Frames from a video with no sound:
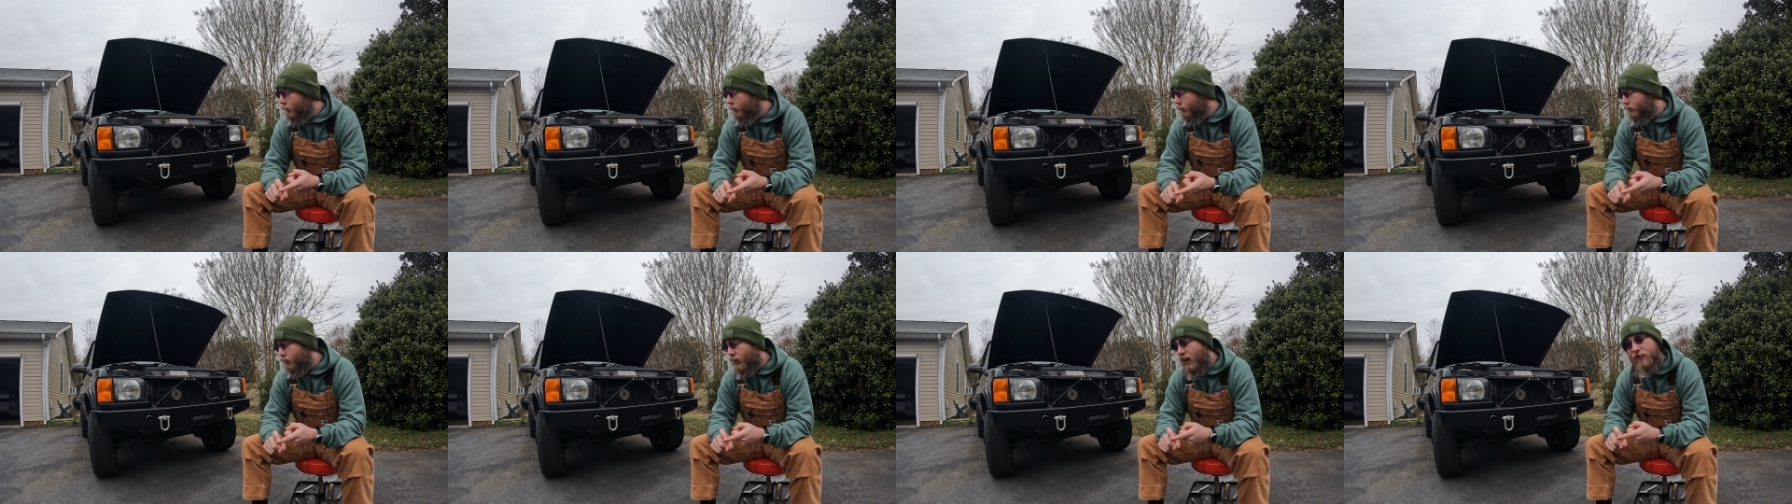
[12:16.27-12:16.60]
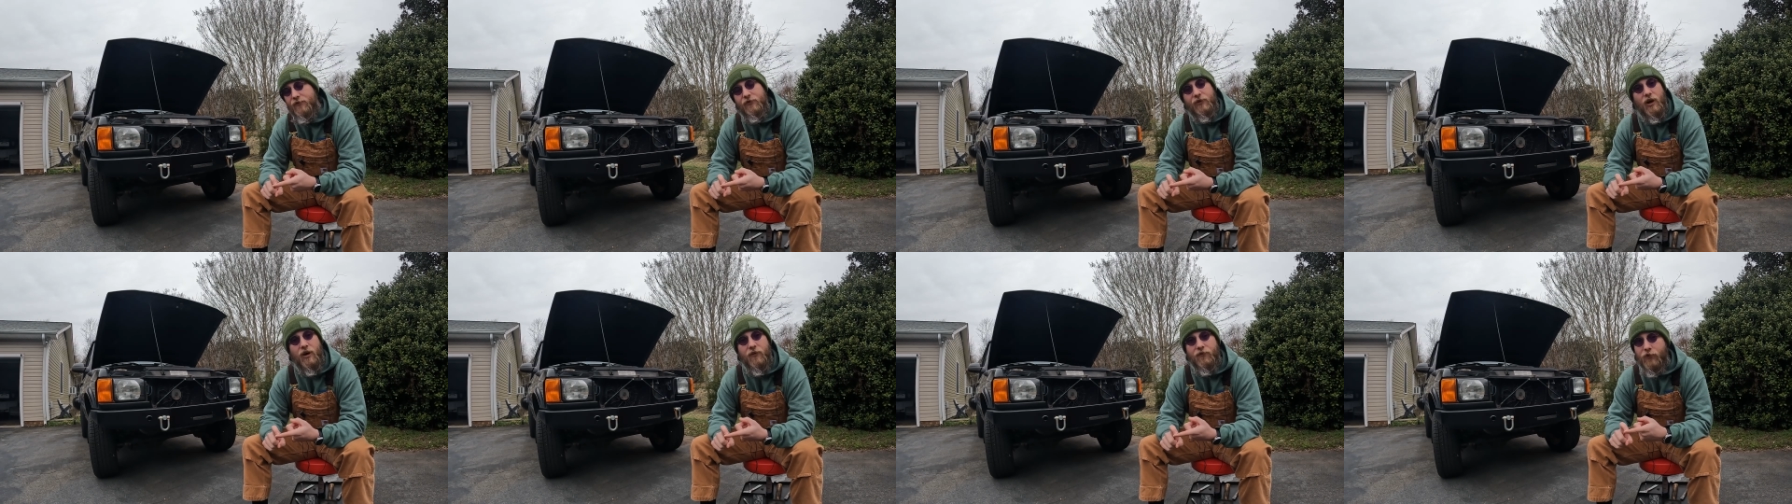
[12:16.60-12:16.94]

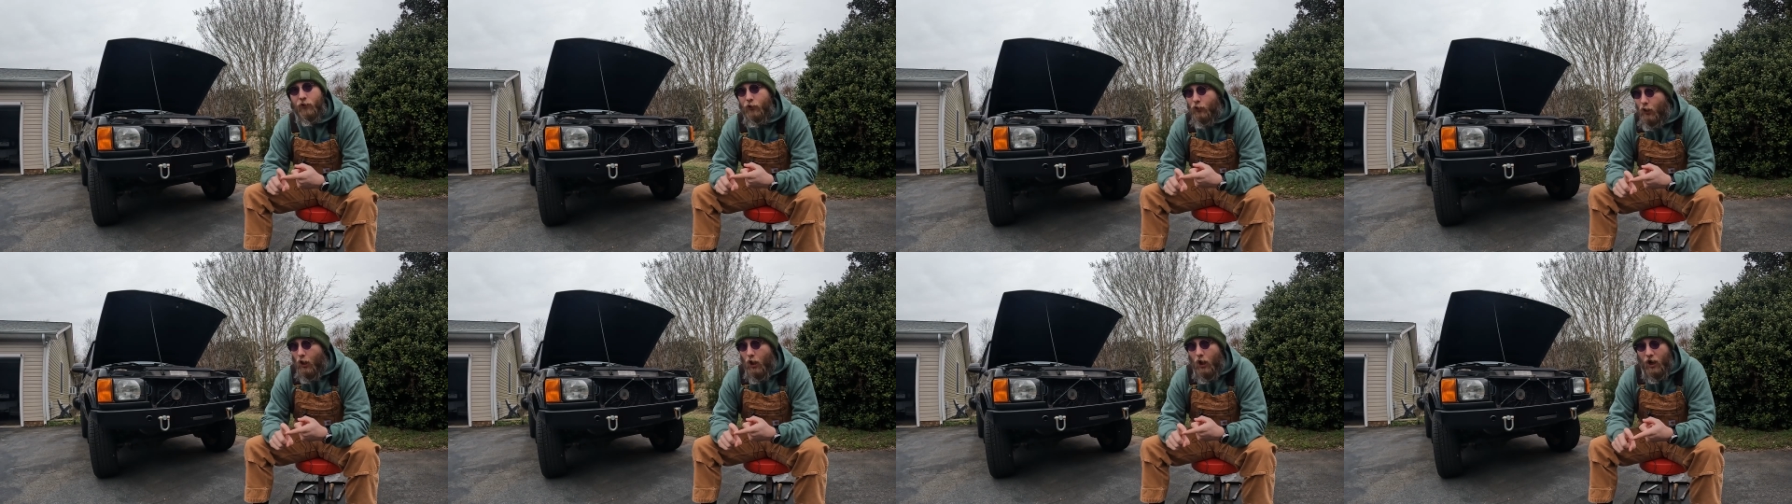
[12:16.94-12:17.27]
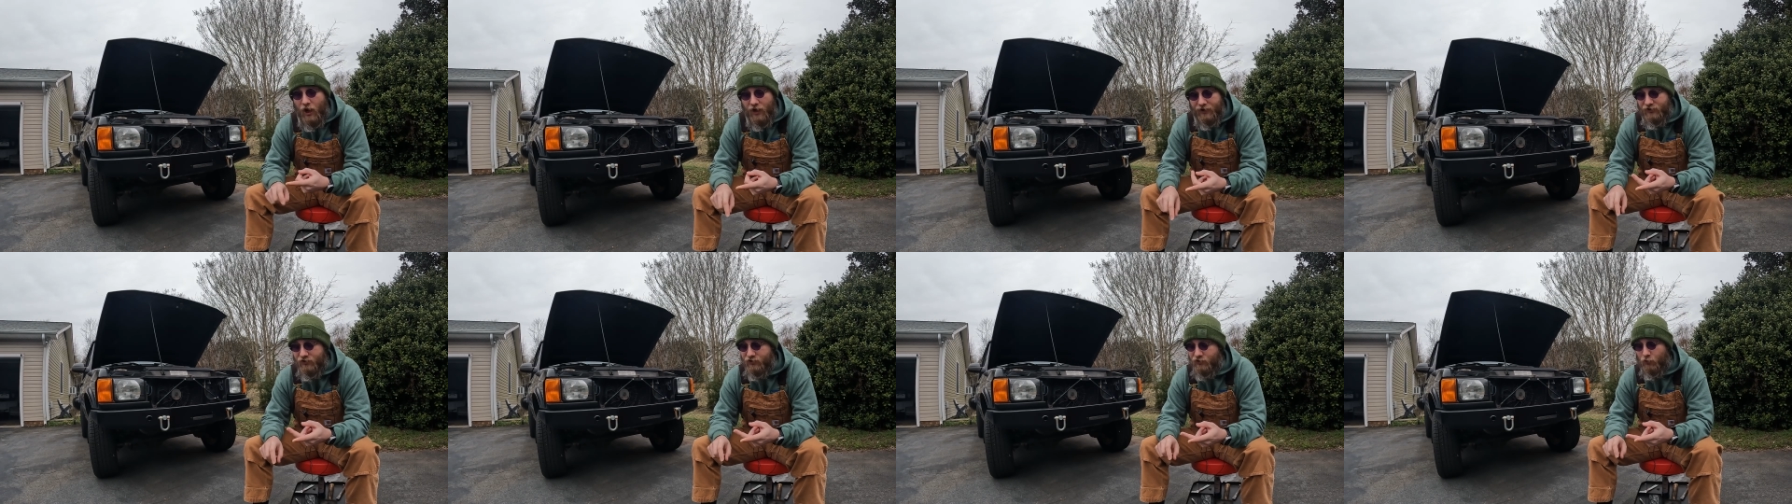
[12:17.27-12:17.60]
drive it off the
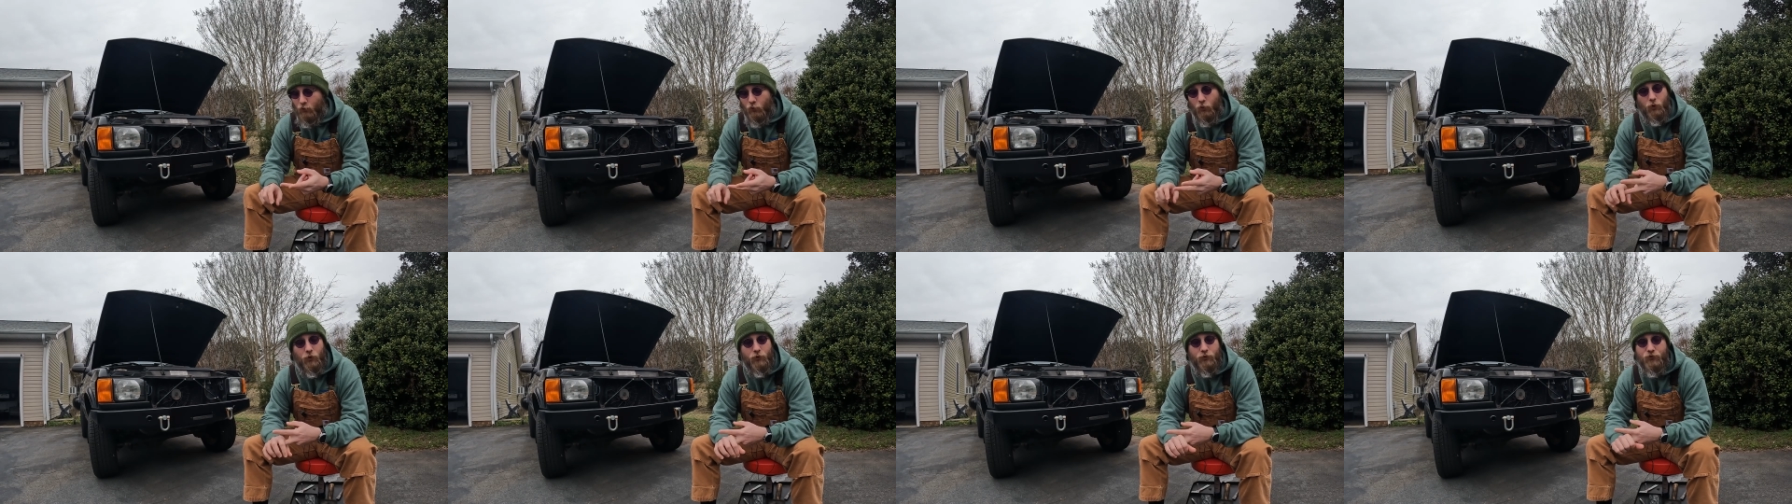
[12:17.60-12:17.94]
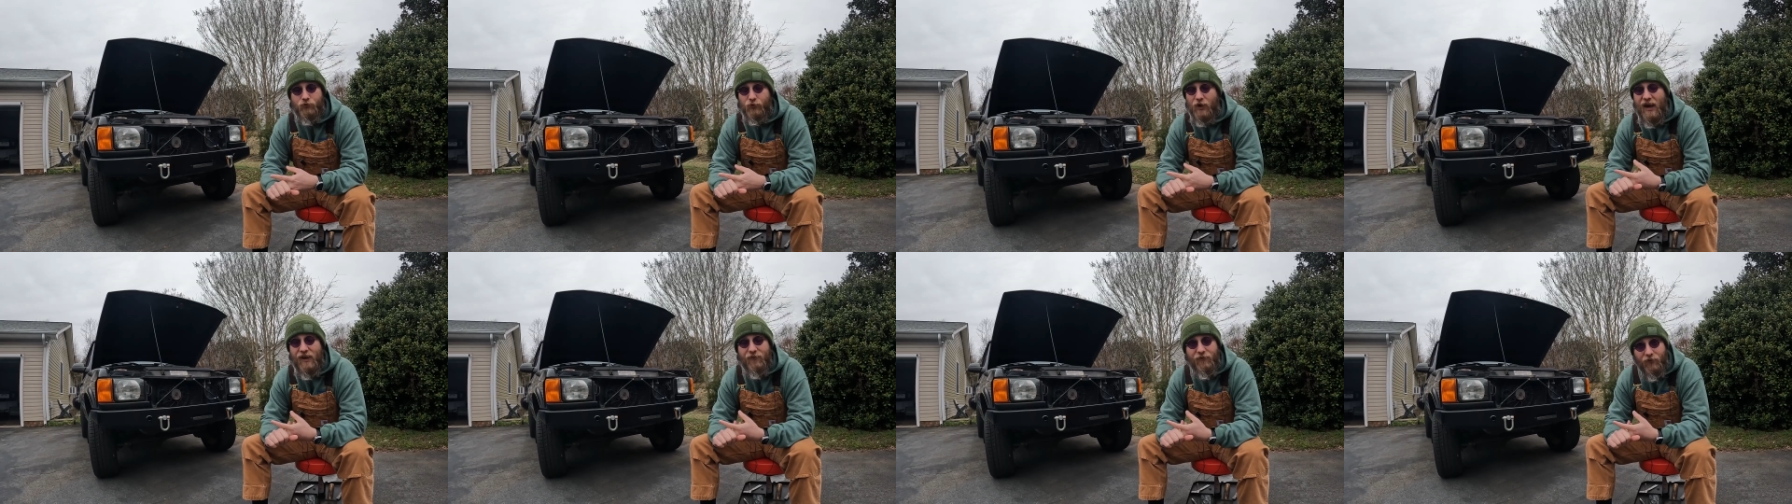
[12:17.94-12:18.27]
lot or
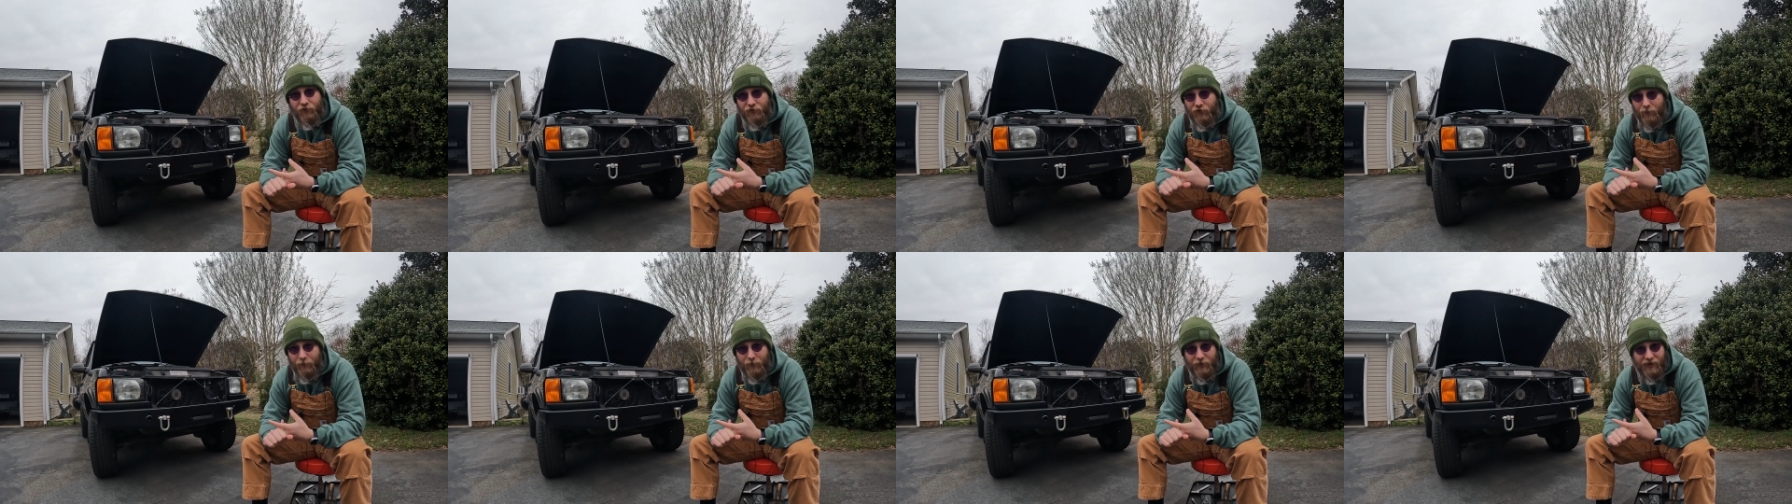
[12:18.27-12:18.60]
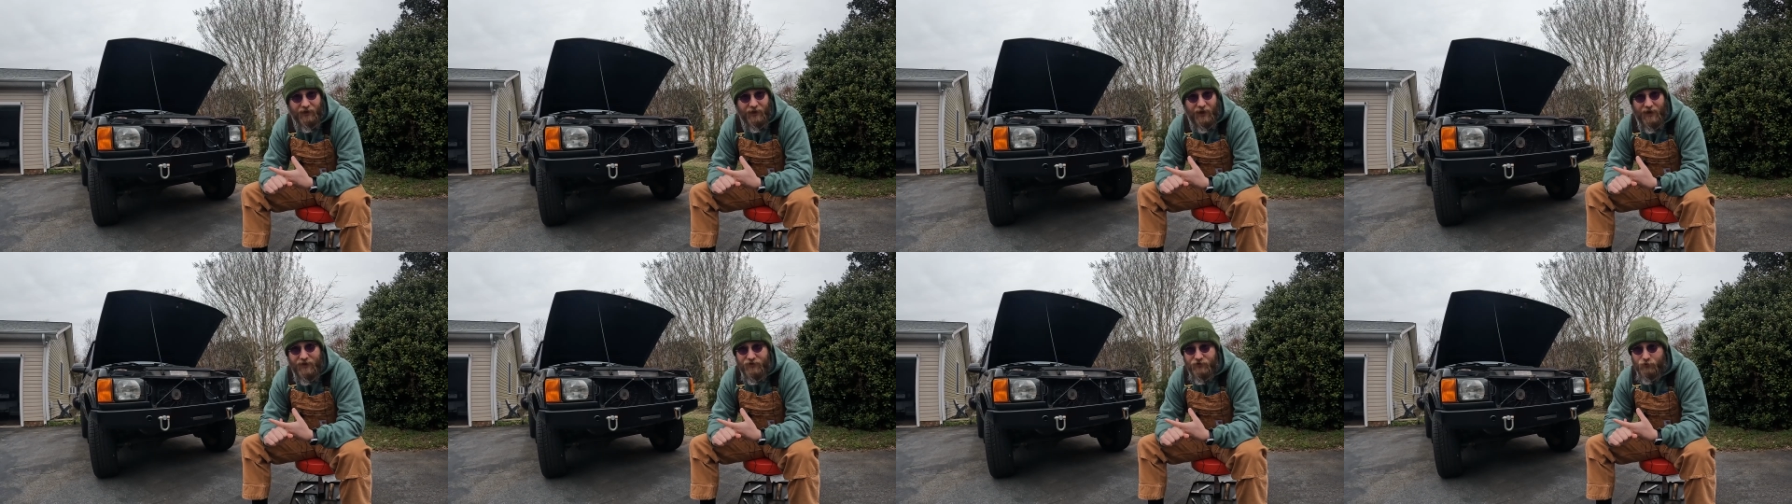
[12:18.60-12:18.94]
drive it from the
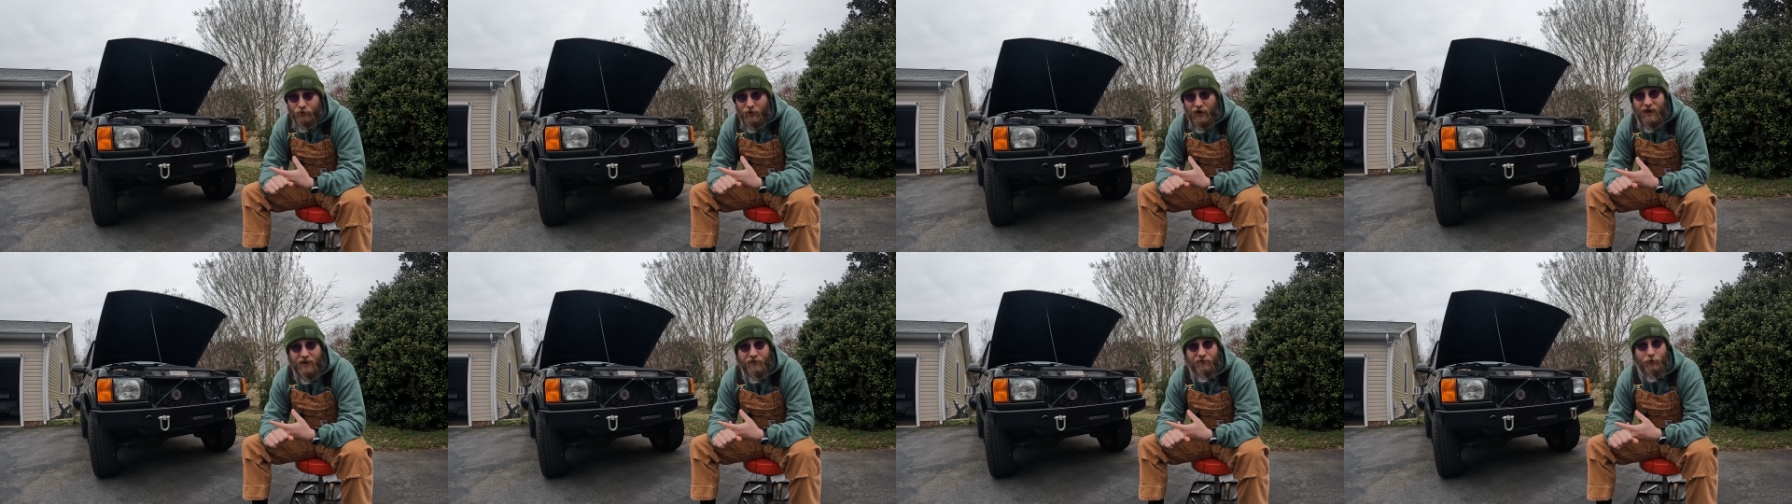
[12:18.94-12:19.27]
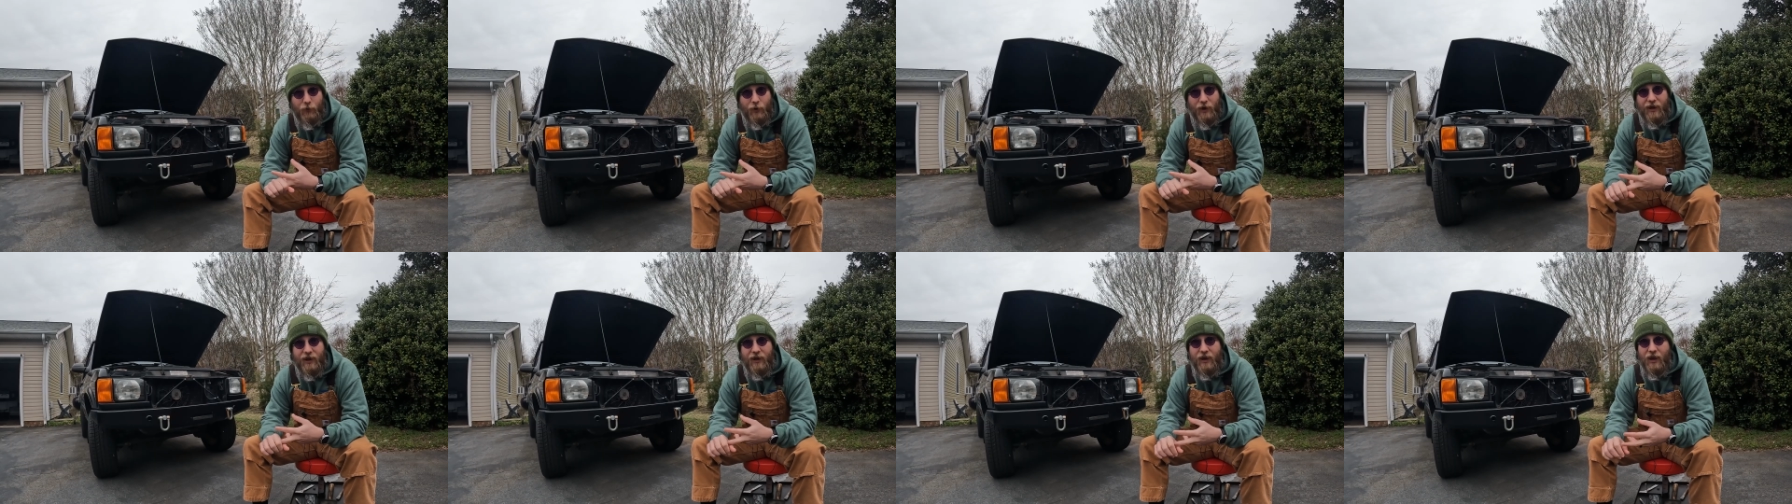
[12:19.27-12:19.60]
guy's
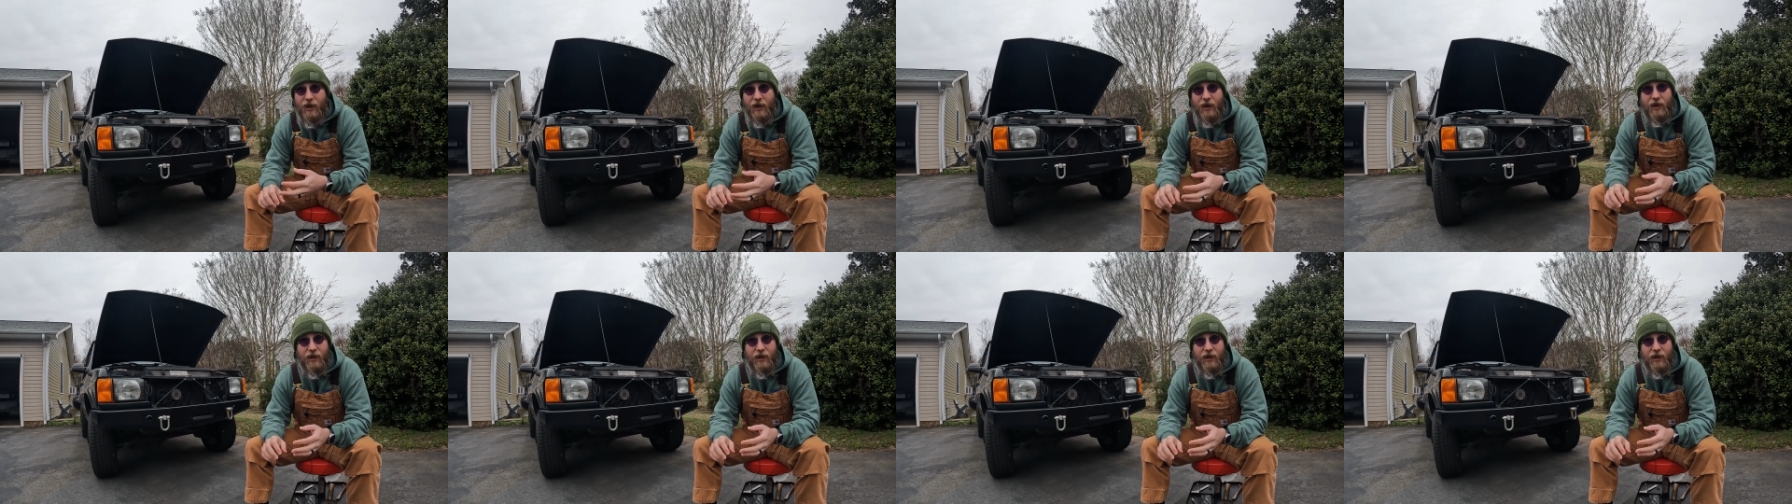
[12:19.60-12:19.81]
driveway,